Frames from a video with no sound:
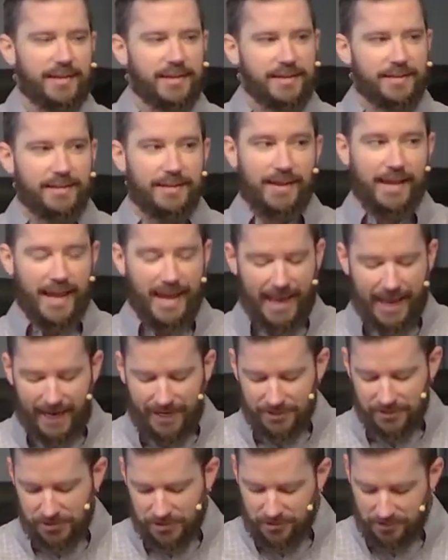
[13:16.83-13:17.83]
You had to
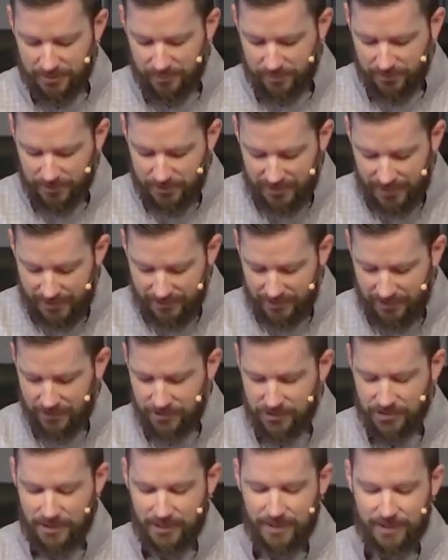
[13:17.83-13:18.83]
add a certain
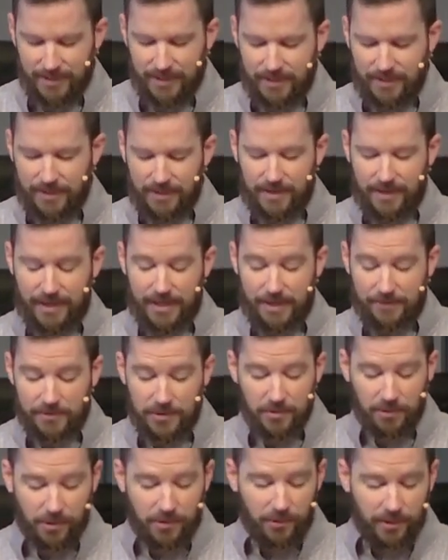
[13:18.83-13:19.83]
percentage uh, if
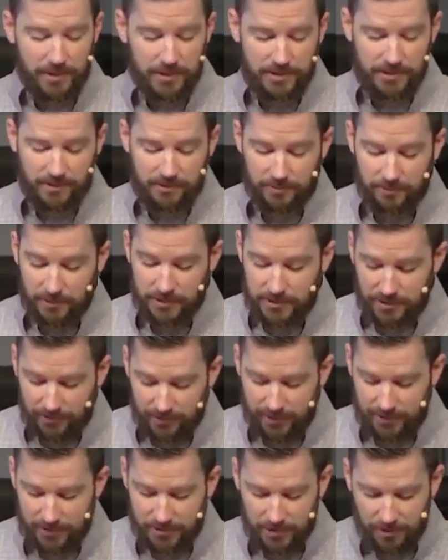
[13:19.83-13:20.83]
you were going to return it.